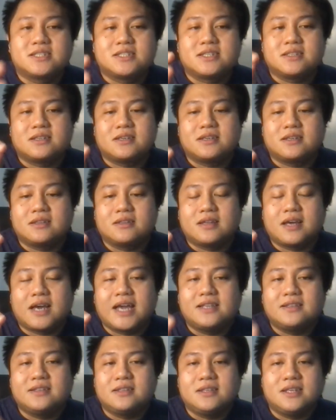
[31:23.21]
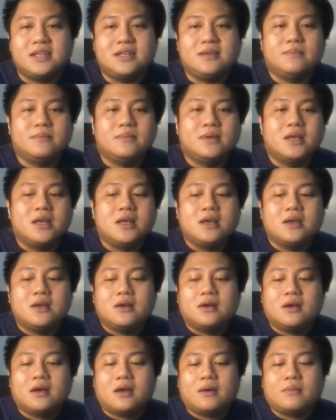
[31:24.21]
I guess the IT
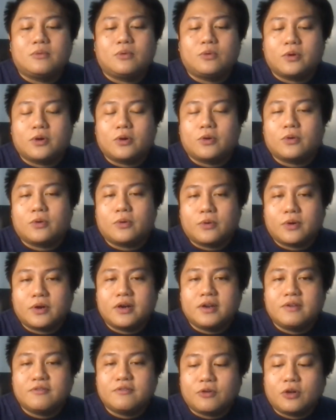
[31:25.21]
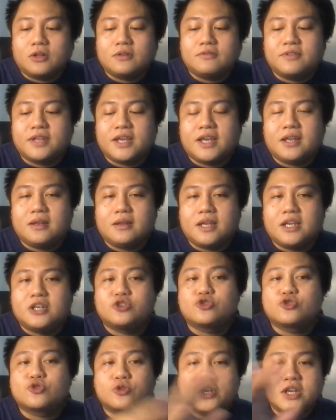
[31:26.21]
team who are involved
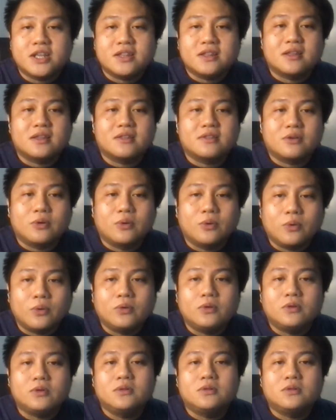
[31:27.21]
in ensuring that